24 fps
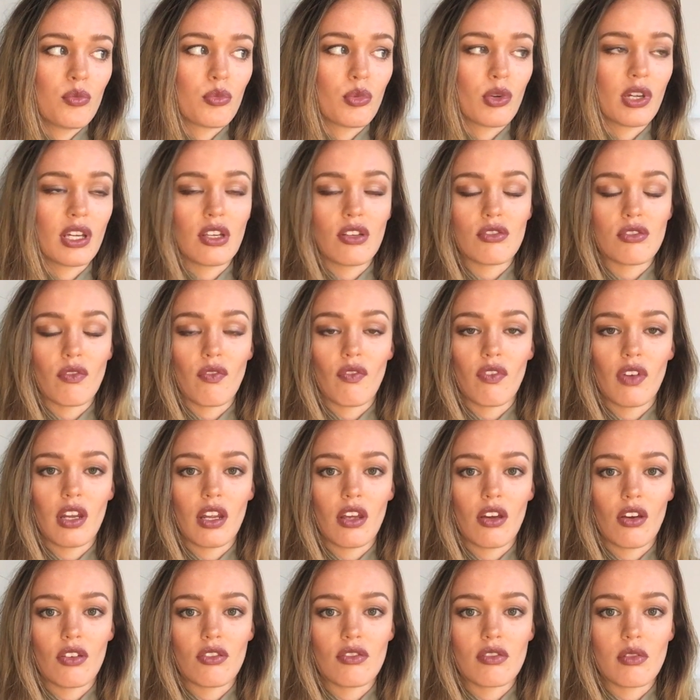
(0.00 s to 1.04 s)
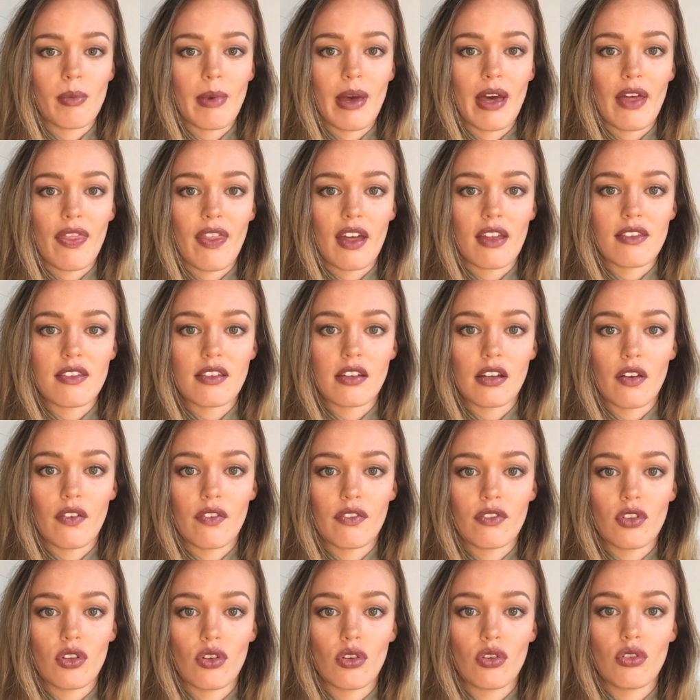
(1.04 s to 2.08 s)
bring you some videos about that
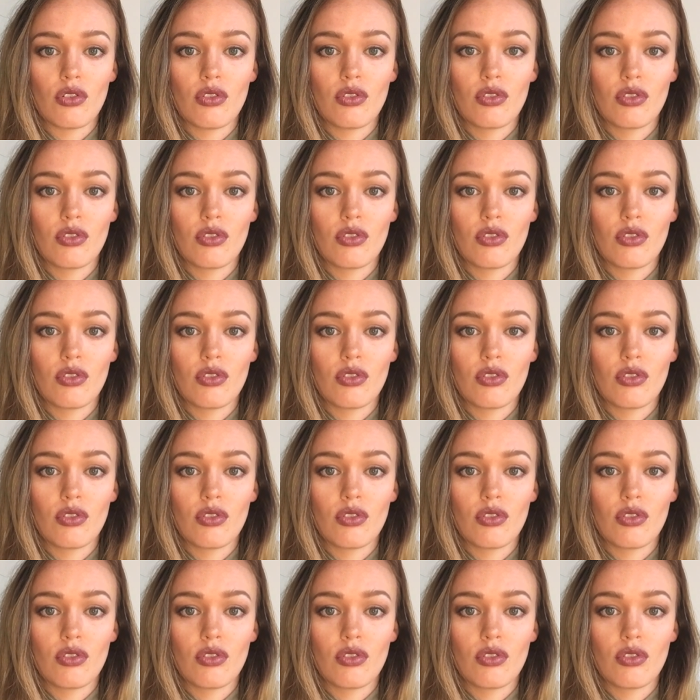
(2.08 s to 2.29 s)
stuff too.